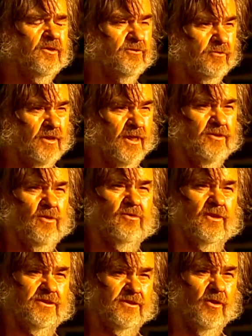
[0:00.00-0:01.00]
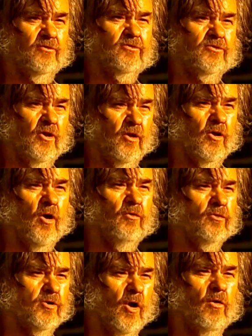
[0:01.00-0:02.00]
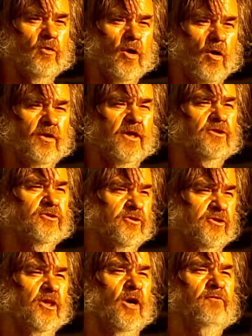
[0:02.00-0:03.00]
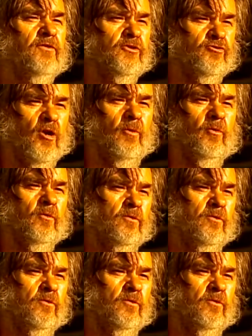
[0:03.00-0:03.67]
That's what I told her. I said, don't, don't, go, don't go get yourself in trouble.